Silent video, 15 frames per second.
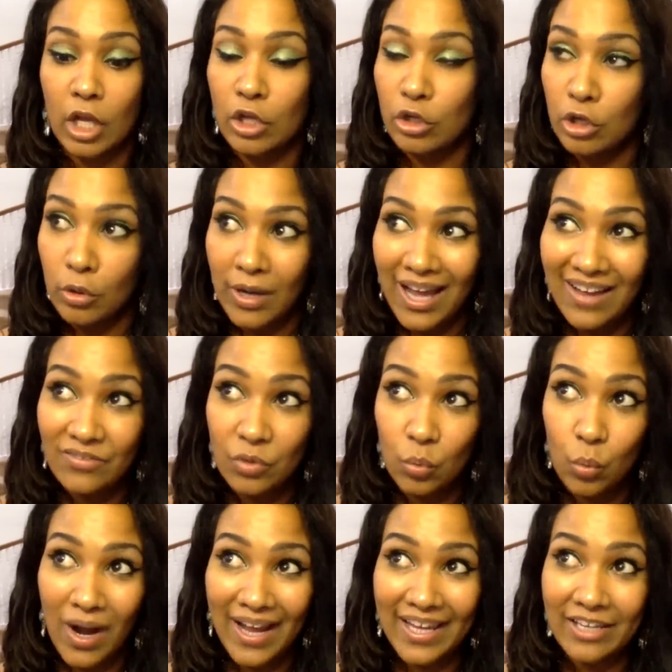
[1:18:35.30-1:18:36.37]
You don't have a
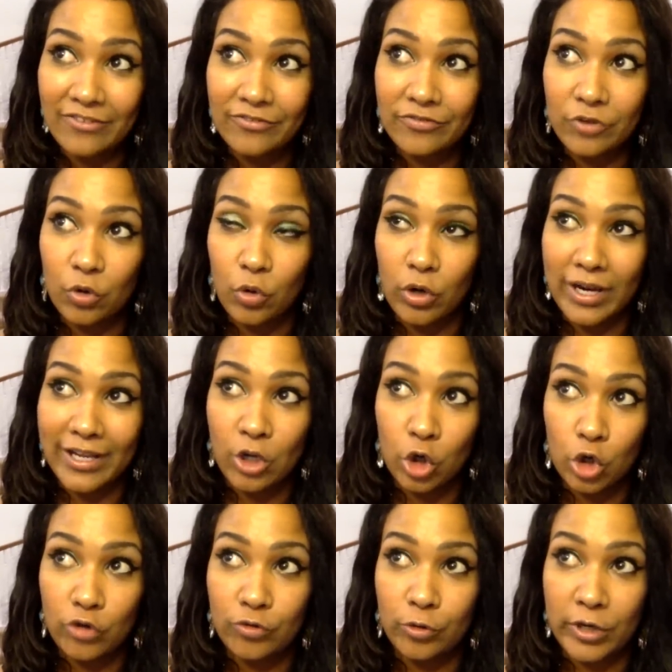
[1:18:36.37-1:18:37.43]
wife or a
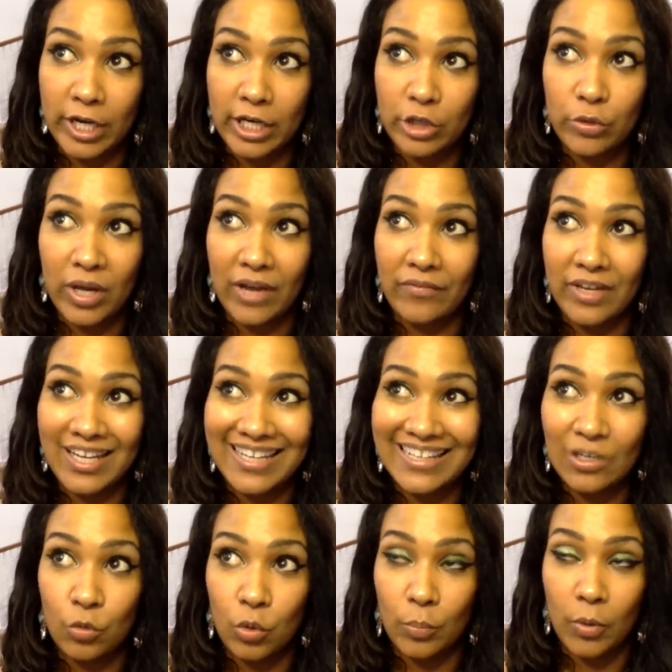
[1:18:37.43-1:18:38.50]
girlfriend, you have an
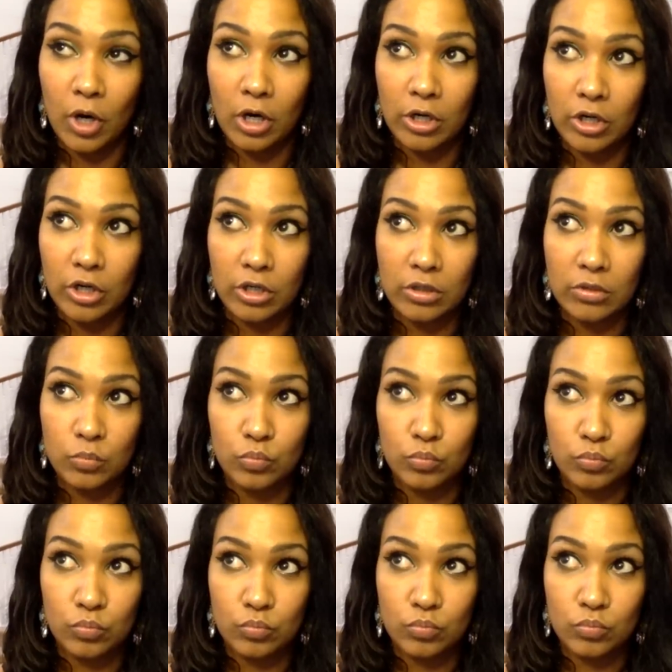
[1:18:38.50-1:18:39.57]
equal partner,
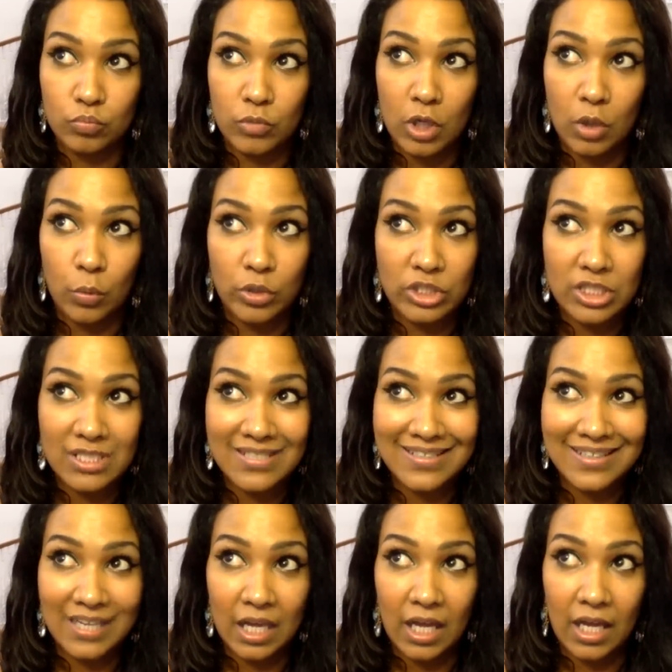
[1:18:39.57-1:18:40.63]
which is
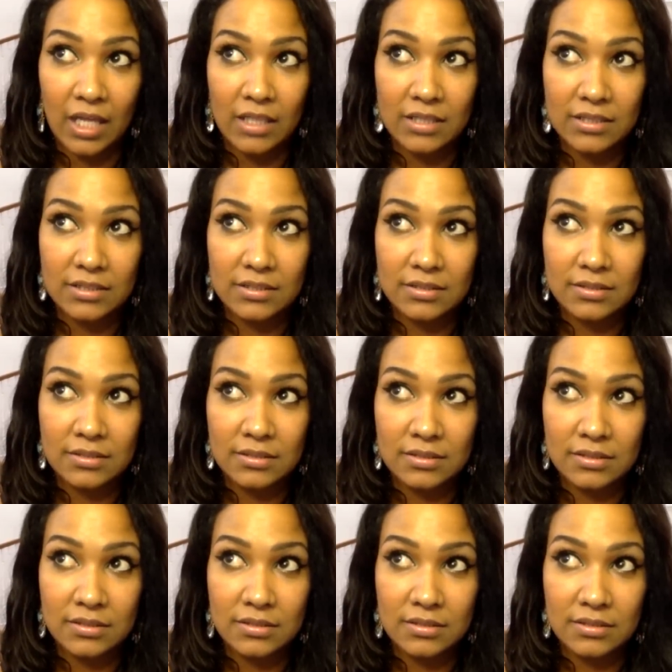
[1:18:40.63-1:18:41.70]
not
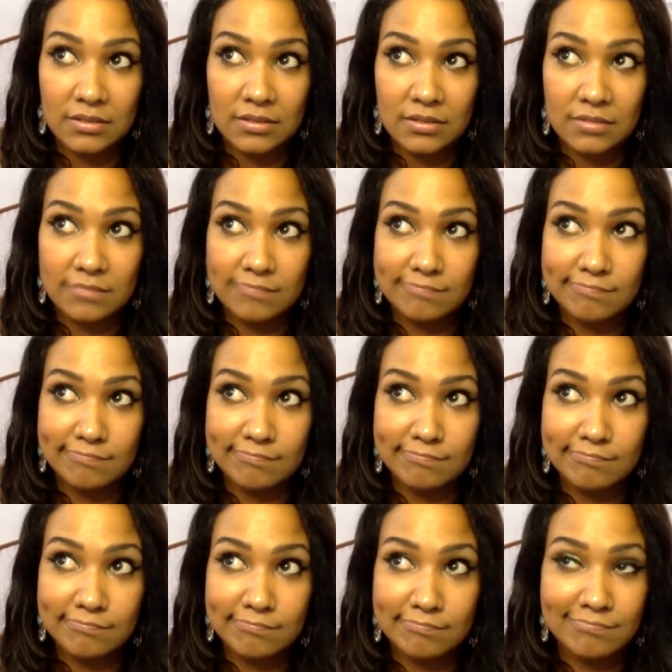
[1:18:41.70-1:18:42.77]

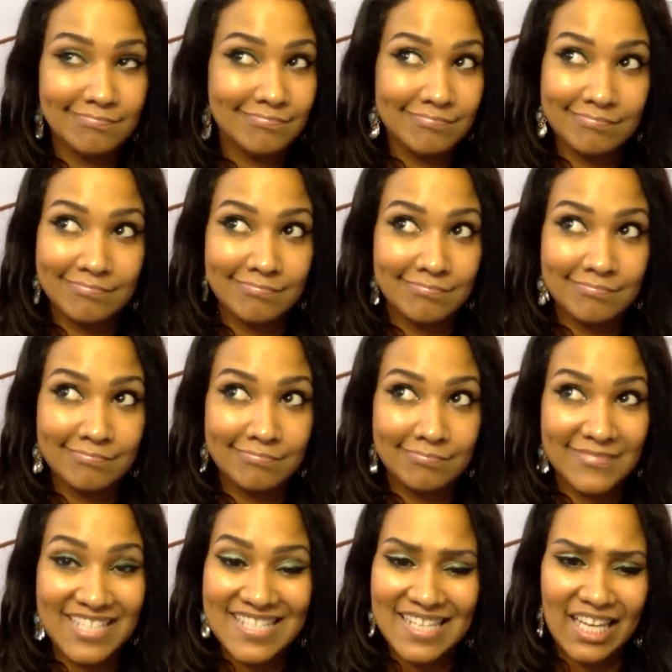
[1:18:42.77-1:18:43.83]
mm,
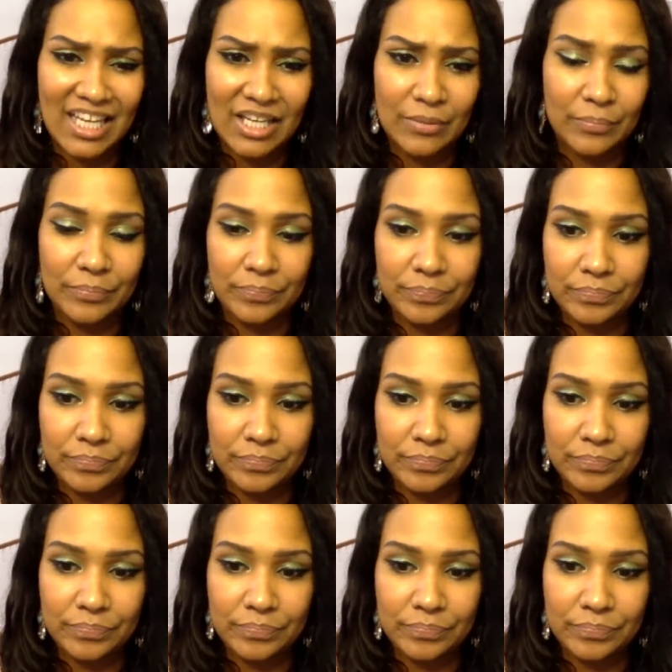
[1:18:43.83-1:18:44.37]
the same.